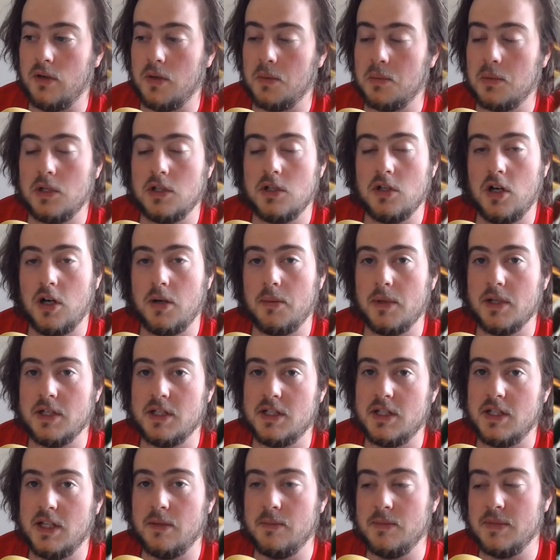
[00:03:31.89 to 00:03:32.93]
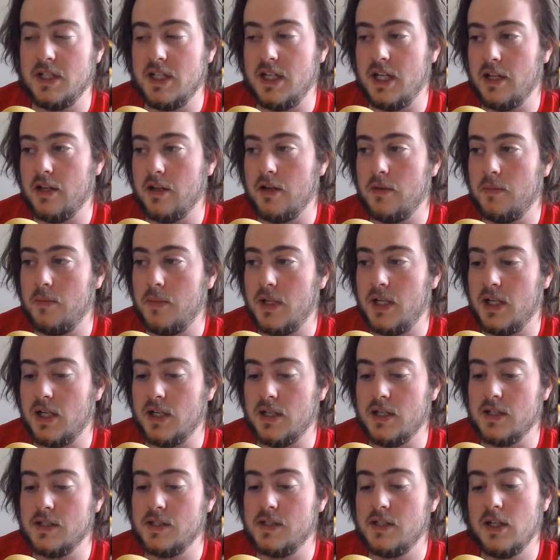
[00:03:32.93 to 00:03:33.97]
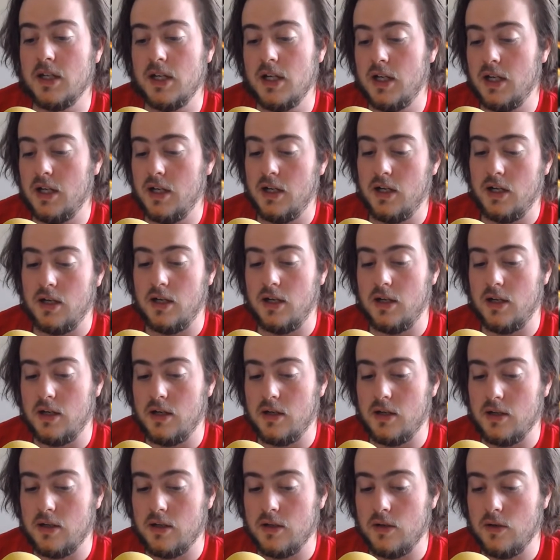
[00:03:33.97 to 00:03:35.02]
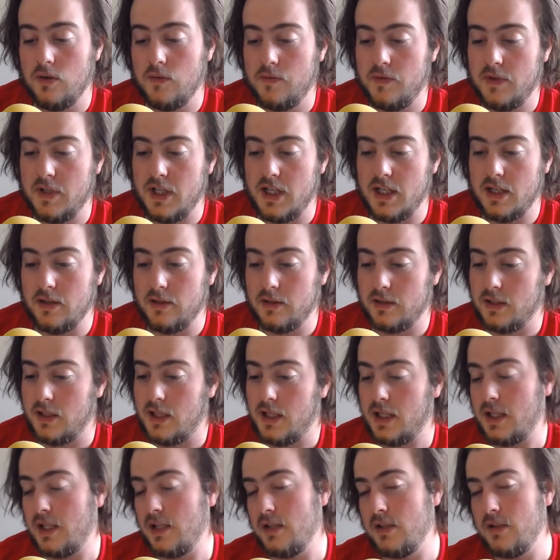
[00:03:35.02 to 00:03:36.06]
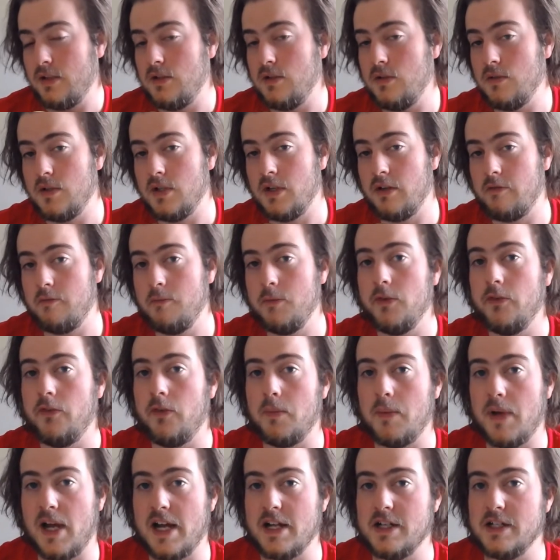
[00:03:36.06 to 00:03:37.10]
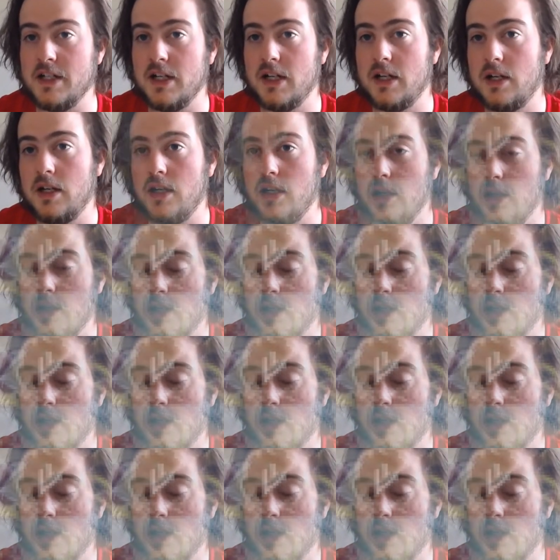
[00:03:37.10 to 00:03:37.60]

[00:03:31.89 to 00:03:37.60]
I'm going to talk about them together because hopefully I can do enough movie magic